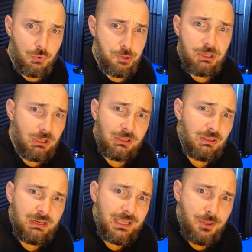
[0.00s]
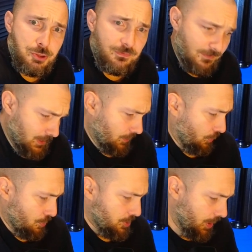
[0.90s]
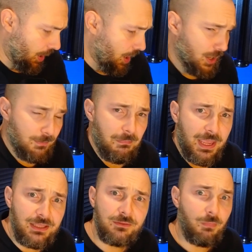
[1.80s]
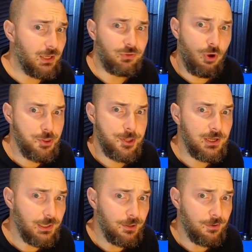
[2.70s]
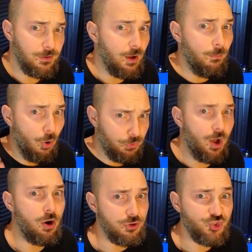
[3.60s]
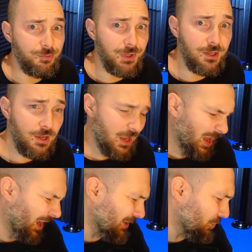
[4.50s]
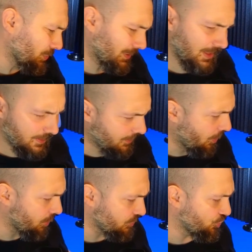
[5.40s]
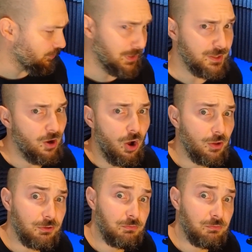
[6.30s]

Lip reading: see, in the latest videos, I made my thoughts clear about RGB. I don't like RGB on